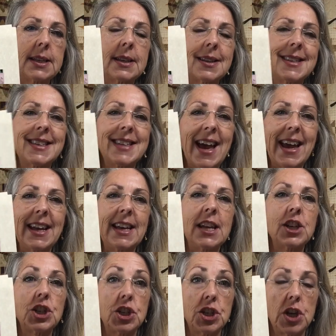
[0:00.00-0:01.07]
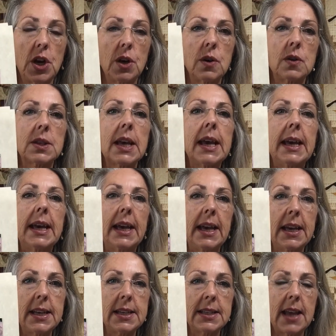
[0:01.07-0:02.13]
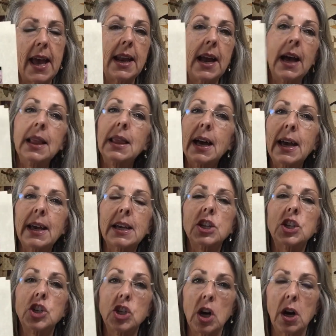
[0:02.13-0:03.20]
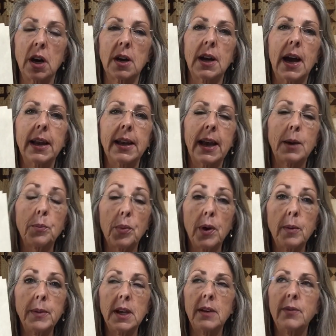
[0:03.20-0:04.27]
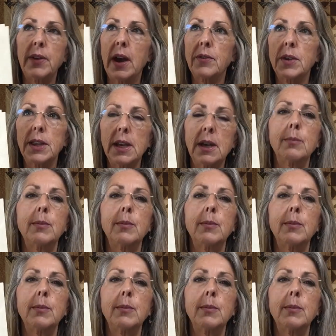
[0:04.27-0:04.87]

site, it shows it is, and I like dark. I like primitive. Everything in